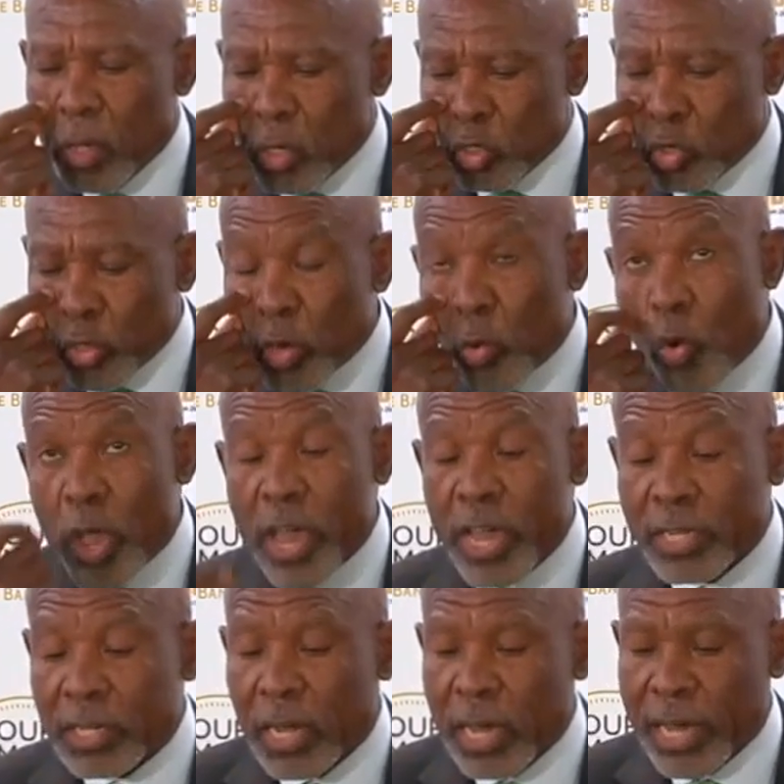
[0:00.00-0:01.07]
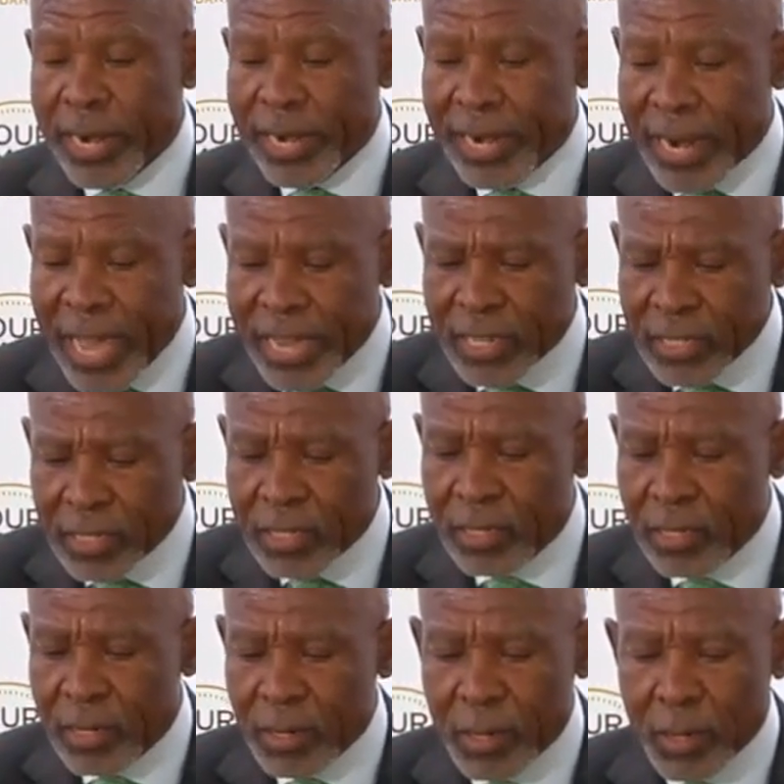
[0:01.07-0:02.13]
to the word rand
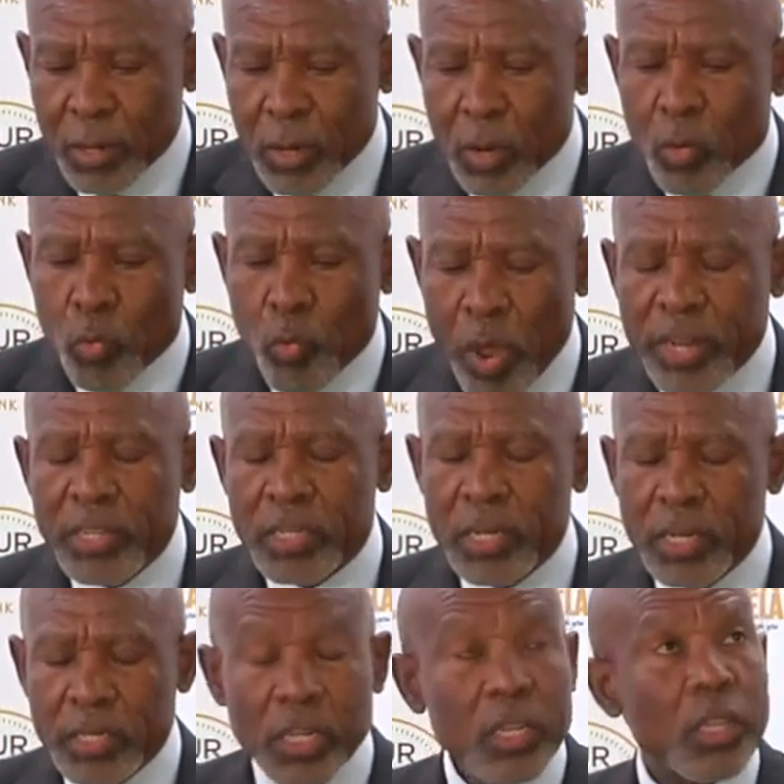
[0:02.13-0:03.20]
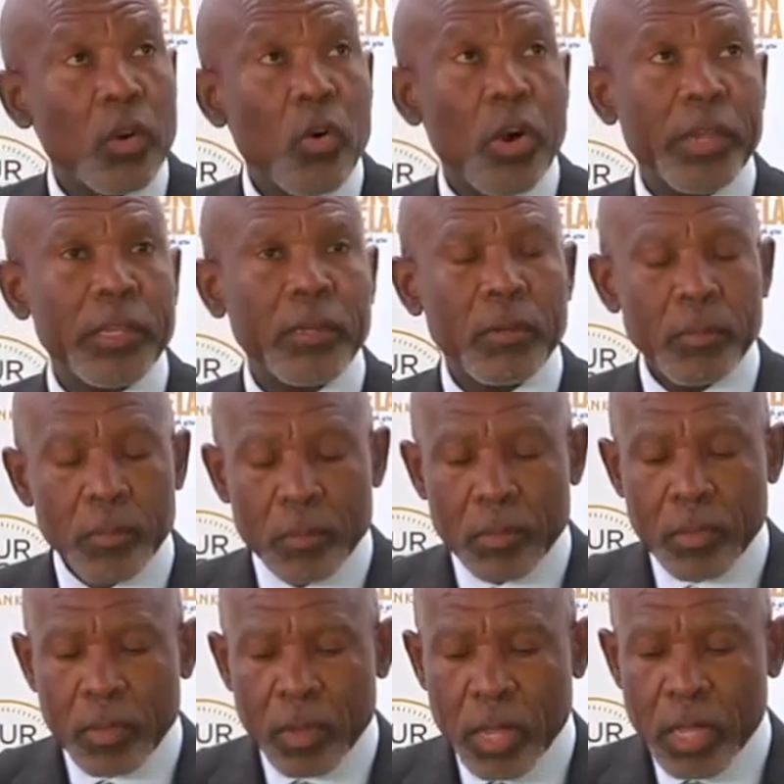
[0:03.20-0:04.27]
when tilting the coin,
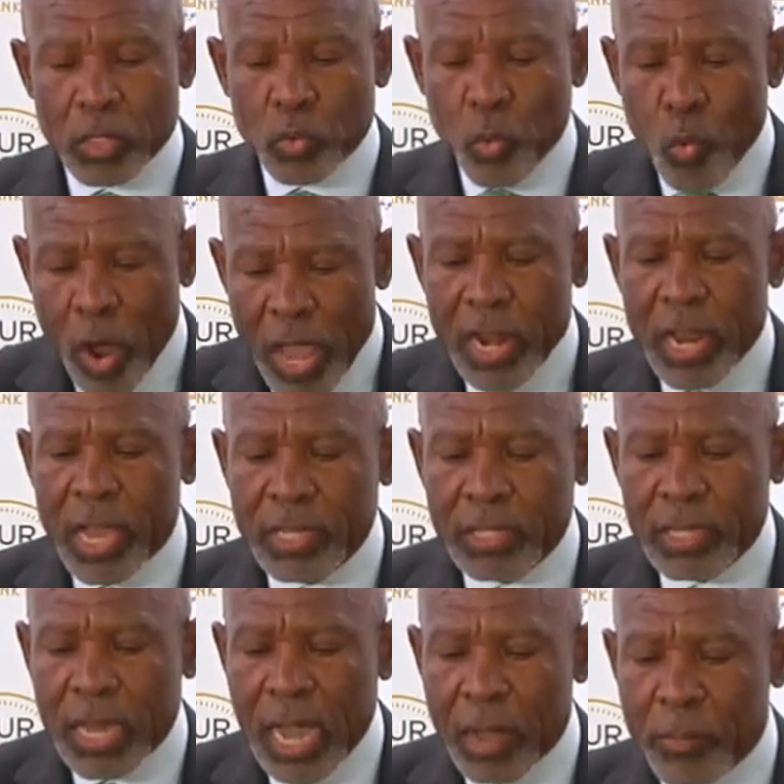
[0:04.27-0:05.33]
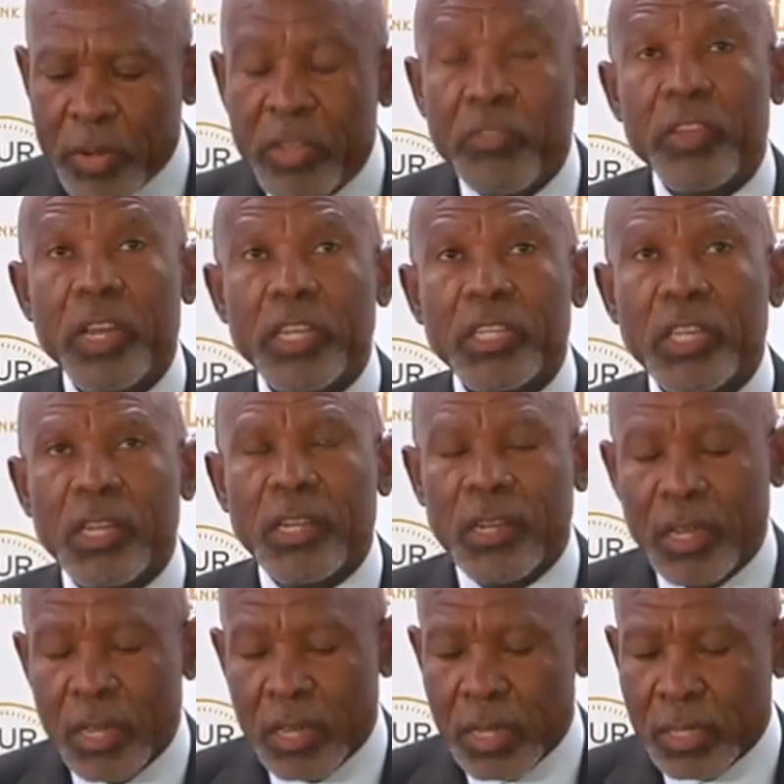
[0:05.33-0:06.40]
as well as the
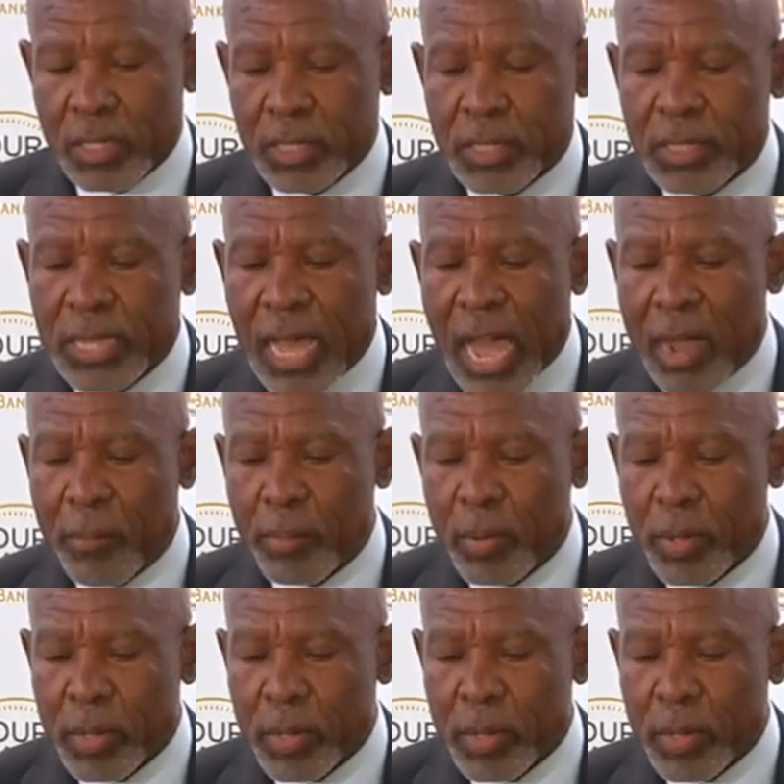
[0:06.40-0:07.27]
abbreviation SAB